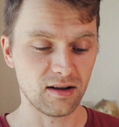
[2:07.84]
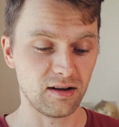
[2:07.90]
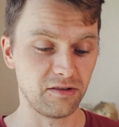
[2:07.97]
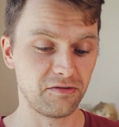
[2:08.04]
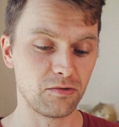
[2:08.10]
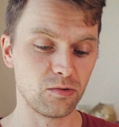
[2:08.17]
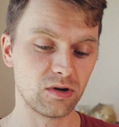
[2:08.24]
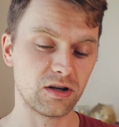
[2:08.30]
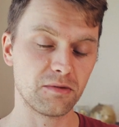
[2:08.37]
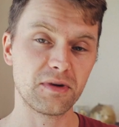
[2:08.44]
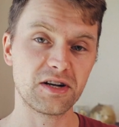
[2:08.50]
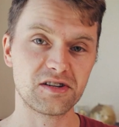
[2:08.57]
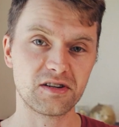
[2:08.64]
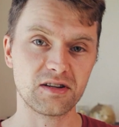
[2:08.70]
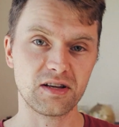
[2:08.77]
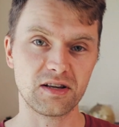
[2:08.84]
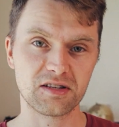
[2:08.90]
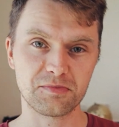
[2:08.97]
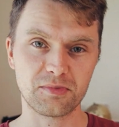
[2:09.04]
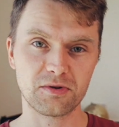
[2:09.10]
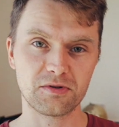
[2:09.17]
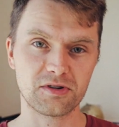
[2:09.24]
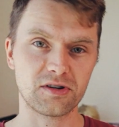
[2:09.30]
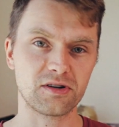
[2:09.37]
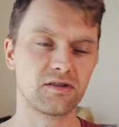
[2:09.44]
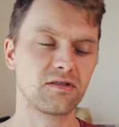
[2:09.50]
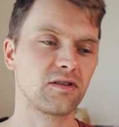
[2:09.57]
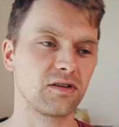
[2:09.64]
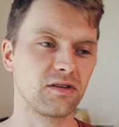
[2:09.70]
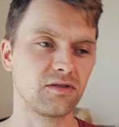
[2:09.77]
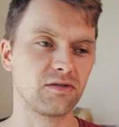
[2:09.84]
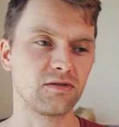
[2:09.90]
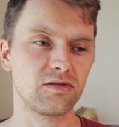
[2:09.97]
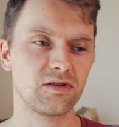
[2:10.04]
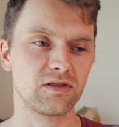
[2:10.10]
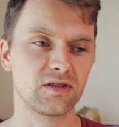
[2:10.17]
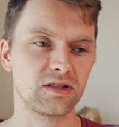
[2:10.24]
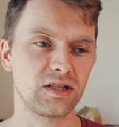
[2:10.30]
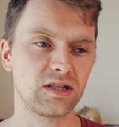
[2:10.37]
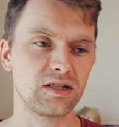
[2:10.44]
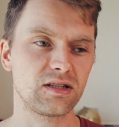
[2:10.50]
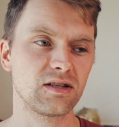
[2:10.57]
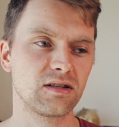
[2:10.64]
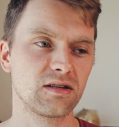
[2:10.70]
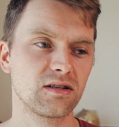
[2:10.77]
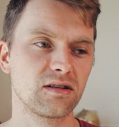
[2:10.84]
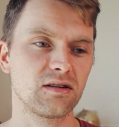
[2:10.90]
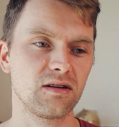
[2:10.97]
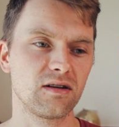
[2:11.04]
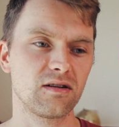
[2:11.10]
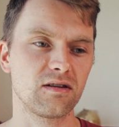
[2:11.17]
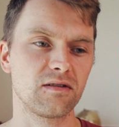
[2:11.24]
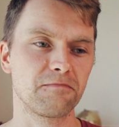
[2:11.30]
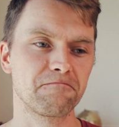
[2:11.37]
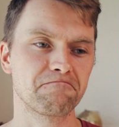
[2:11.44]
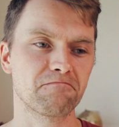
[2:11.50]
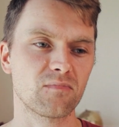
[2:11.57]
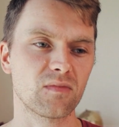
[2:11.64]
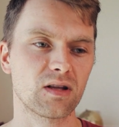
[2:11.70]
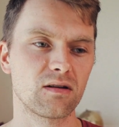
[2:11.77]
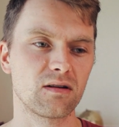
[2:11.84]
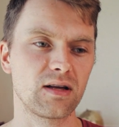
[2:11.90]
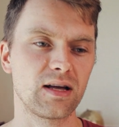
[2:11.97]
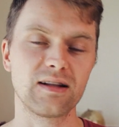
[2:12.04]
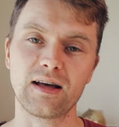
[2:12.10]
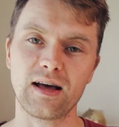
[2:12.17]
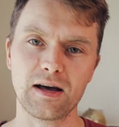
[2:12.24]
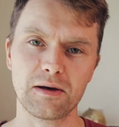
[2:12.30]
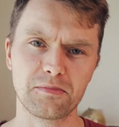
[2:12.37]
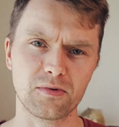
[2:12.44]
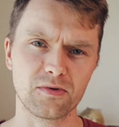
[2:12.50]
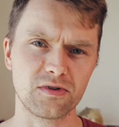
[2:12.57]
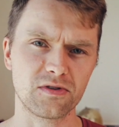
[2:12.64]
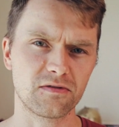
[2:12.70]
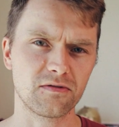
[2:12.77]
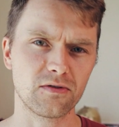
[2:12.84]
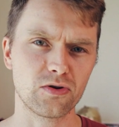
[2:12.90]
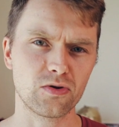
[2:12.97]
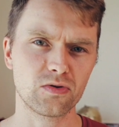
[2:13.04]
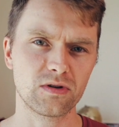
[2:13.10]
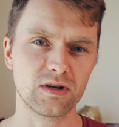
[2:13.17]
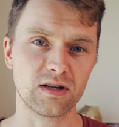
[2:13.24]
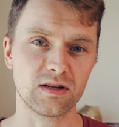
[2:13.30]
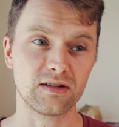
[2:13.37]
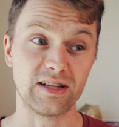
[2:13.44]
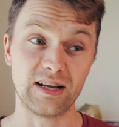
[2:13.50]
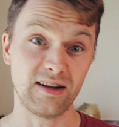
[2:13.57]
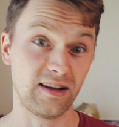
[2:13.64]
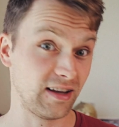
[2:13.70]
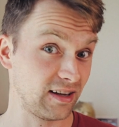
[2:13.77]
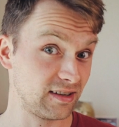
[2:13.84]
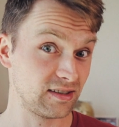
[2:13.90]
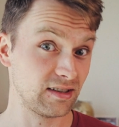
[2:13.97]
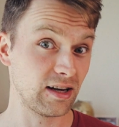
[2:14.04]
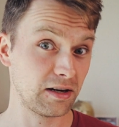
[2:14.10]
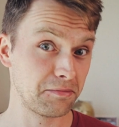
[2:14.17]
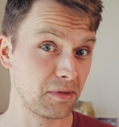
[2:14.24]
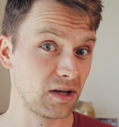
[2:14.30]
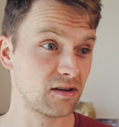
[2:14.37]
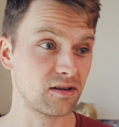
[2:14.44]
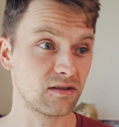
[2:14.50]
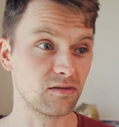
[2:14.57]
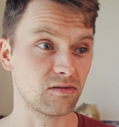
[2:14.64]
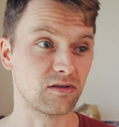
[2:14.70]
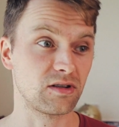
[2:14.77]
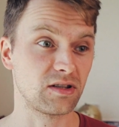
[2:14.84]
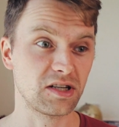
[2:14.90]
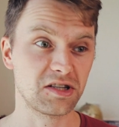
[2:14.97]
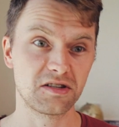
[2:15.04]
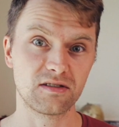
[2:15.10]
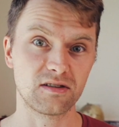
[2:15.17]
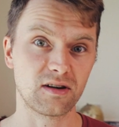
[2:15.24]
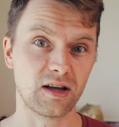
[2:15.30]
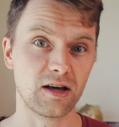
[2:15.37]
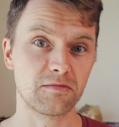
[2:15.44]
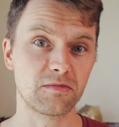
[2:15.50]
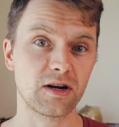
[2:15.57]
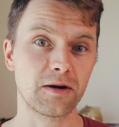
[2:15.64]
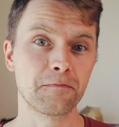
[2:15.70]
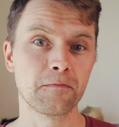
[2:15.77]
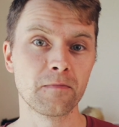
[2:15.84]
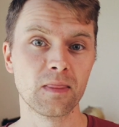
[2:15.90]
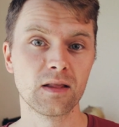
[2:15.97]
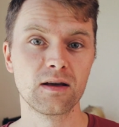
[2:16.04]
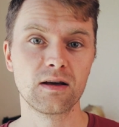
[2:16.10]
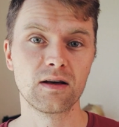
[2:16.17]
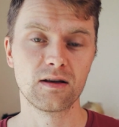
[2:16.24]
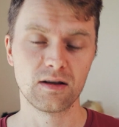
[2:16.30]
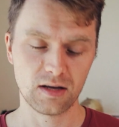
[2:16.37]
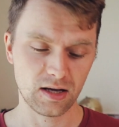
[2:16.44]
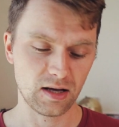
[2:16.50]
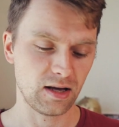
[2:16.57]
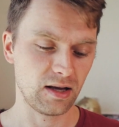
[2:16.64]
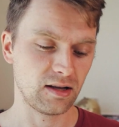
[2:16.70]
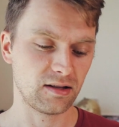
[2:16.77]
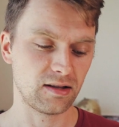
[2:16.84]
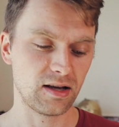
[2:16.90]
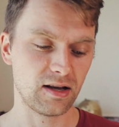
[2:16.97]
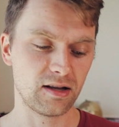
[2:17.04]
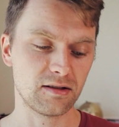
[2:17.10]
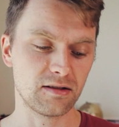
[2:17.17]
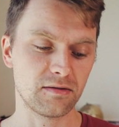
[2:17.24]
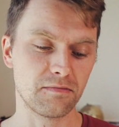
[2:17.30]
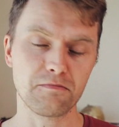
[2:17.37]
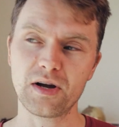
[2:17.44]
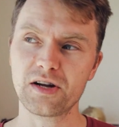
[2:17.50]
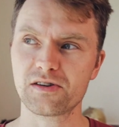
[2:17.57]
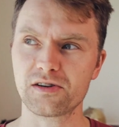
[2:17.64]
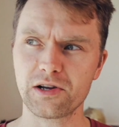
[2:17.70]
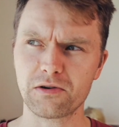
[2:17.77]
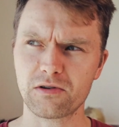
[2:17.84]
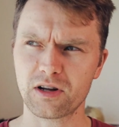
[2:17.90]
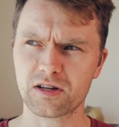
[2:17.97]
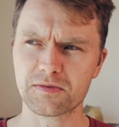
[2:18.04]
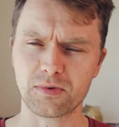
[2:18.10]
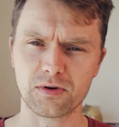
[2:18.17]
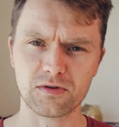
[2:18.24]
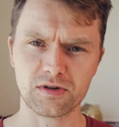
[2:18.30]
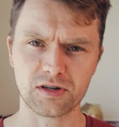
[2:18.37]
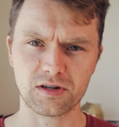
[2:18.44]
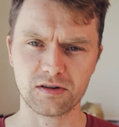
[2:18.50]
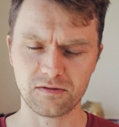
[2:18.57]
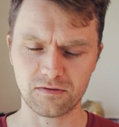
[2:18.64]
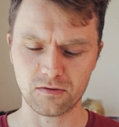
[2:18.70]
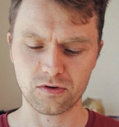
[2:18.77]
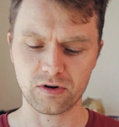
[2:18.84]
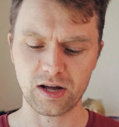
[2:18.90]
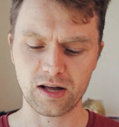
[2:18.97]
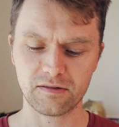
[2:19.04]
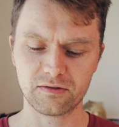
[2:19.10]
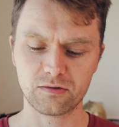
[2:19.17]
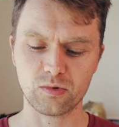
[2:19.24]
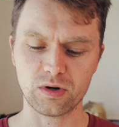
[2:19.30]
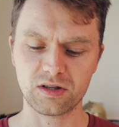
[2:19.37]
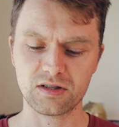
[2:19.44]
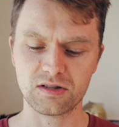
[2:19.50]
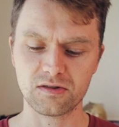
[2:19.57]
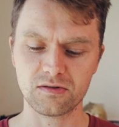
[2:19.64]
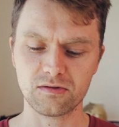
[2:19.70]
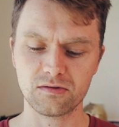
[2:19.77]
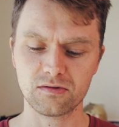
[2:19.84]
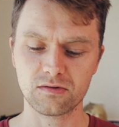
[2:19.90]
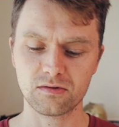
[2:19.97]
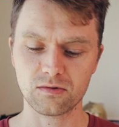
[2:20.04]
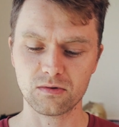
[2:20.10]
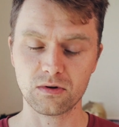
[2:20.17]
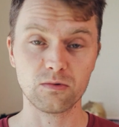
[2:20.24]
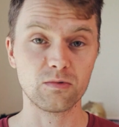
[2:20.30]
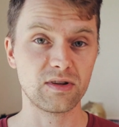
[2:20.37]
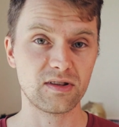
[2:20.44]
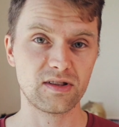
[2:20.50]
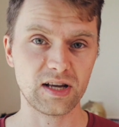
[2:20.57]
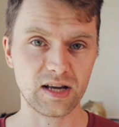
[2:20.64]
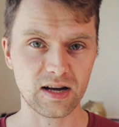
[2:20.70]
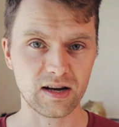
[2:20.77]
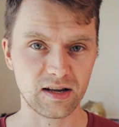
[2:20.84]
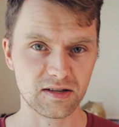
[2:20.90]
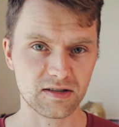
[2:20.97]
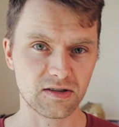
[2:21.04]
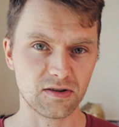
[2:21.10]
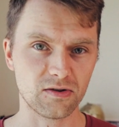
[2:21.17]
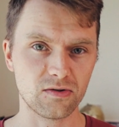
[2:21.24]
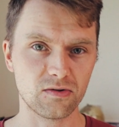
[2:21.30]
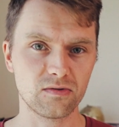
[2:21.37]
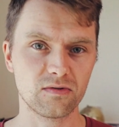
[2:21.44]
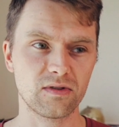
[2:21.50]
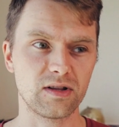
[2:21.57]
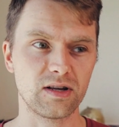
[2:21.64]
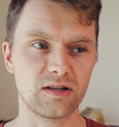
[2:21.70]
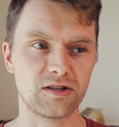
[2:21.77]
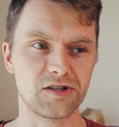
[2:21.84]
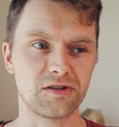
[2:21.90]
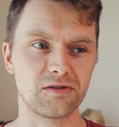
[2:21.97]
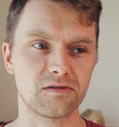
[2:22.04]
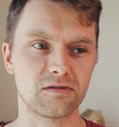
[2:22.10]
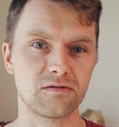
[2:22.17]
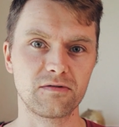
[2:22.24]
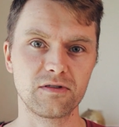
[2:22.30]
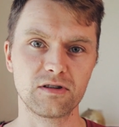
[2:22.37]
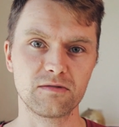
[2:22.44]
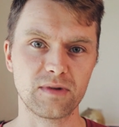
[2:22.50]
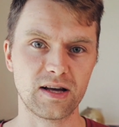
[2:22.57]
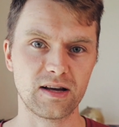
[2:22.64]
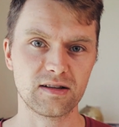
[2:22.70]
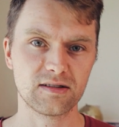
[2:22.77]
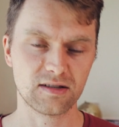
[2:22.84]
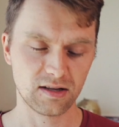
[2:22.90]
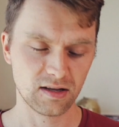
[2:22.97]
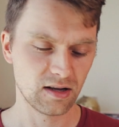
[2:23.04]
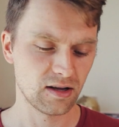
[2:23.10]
If you want to measure the exposure, you're gonna need an app on your phone, dedicated light meter, or a digital camera, and then measure your exposure for f/22 with the ISO that your film has.